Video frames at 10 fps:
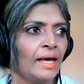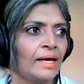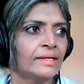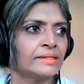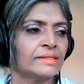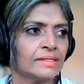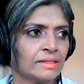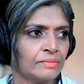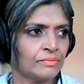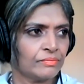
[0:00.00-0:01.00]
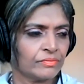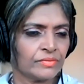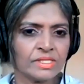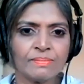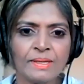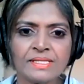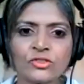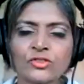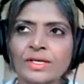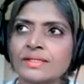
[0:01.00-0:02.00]
And this
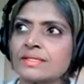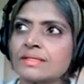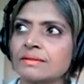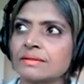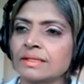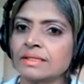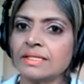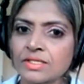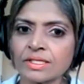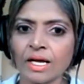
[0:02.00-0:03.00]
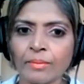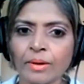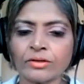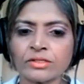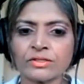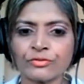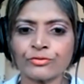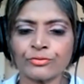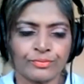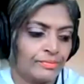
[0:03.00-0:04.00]
message that needs to come out
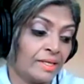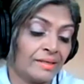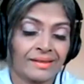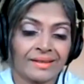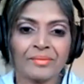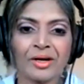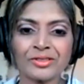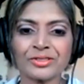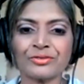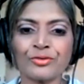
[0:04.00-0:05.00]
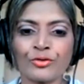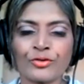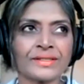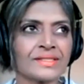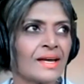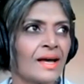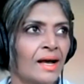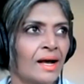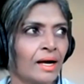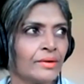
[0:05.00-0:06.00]
to the forefront.
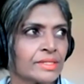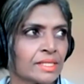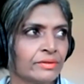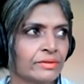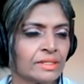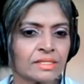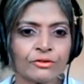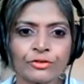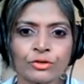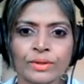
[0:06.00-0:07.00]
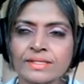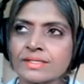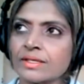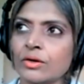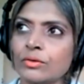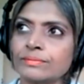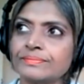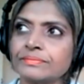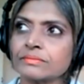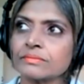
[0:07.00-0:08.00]
I was given it a few weeks ago.
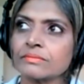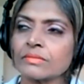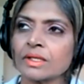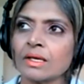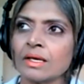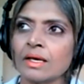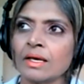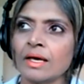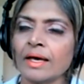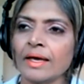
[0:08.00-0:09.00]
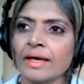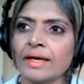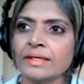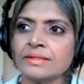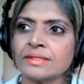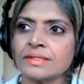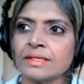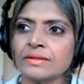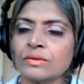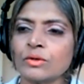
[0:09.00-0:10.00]
And
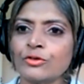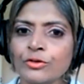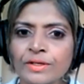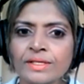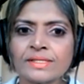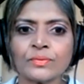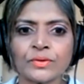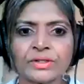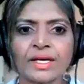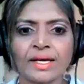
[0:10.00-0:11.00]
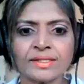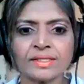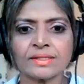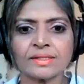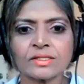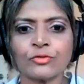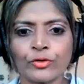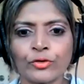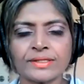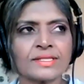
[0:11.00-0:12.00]
there were a few things that were the catalysts
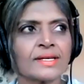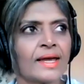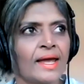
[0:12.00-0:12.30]
for it.